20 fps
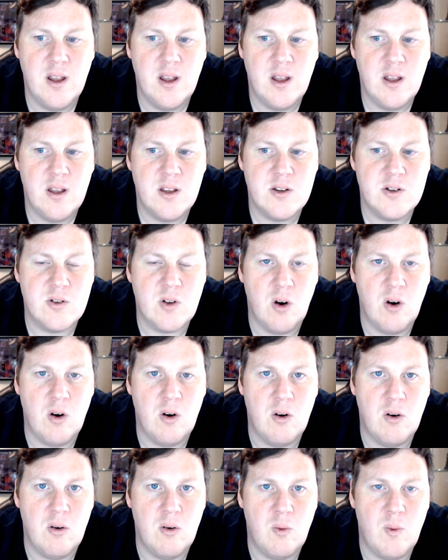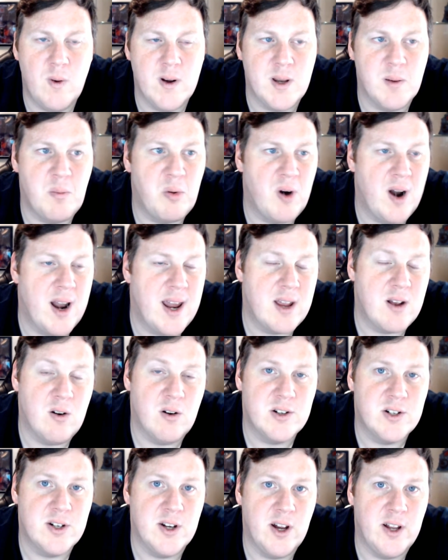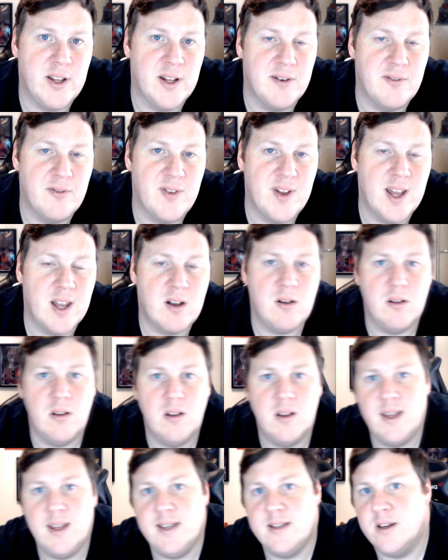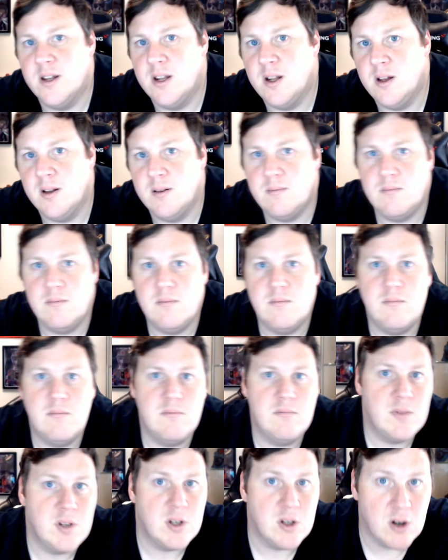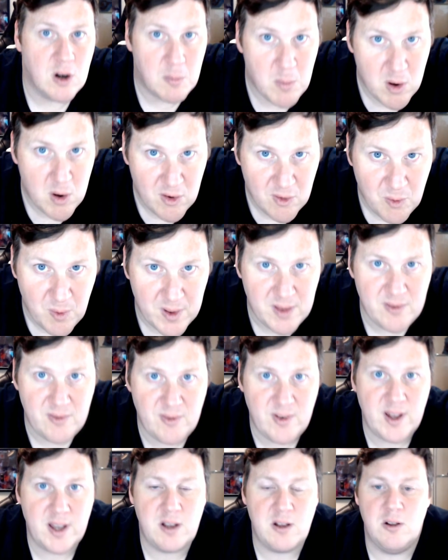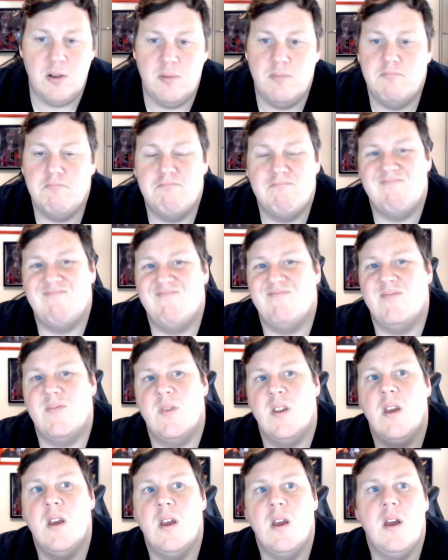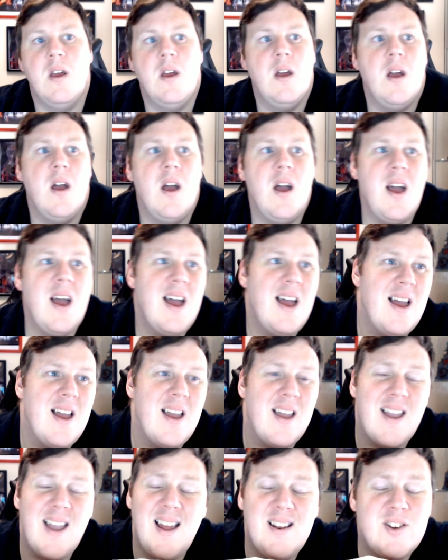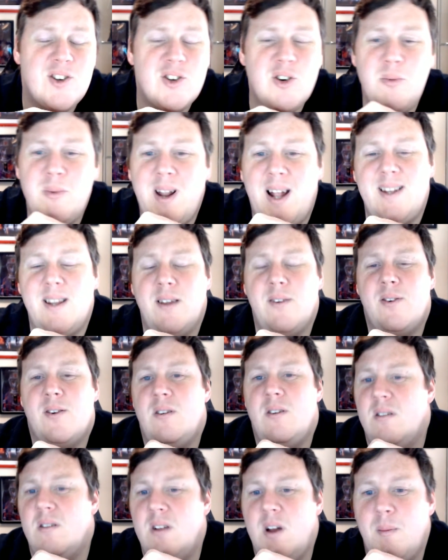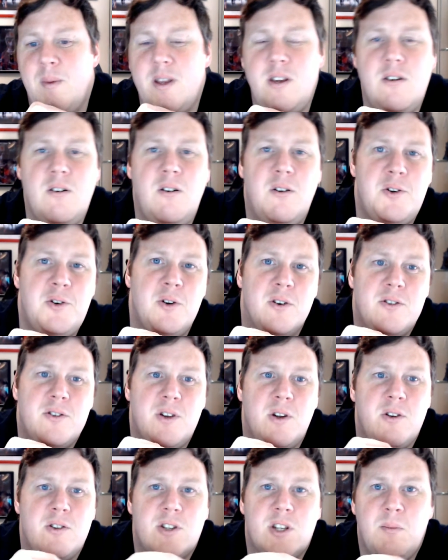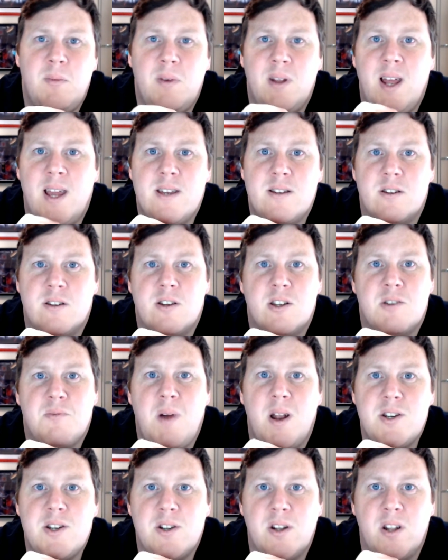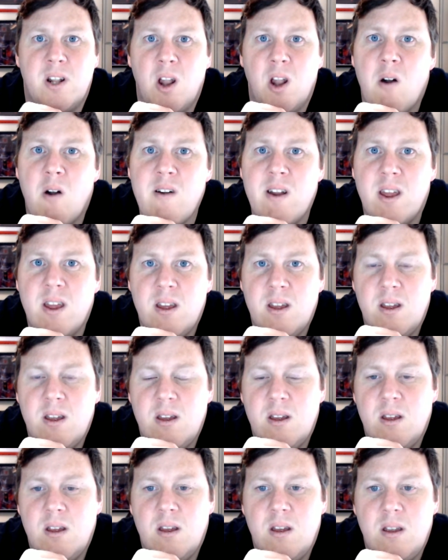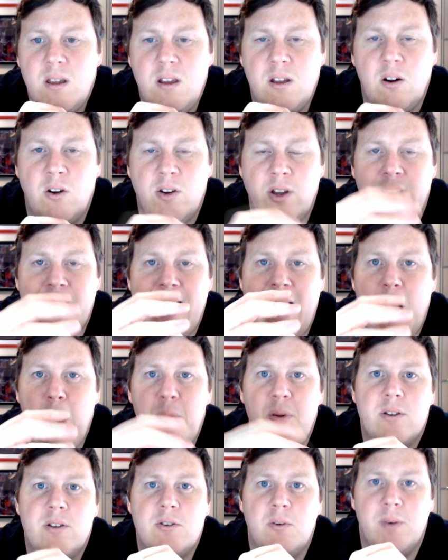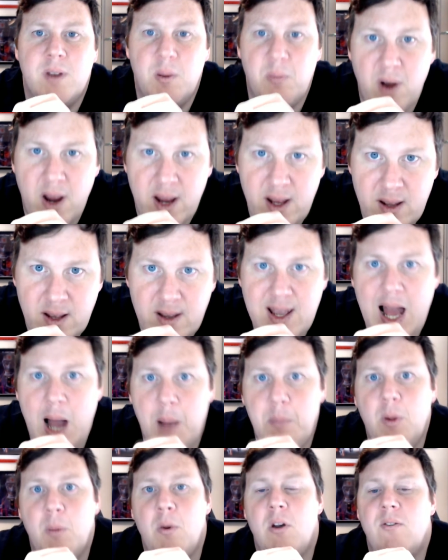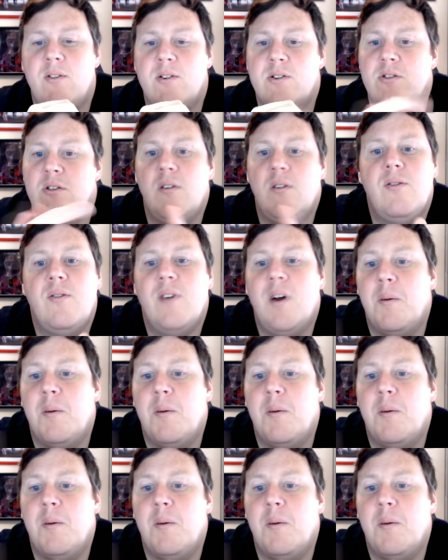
So when you brake or turn in a vehicle, he's going to, you know, move with the vehicle. Again, shouldn't be that difficult. I mean, Euro Truck 2 simulates the suspension on a lorry, you know, on your cab. So when you brake, the cab will move and stuff.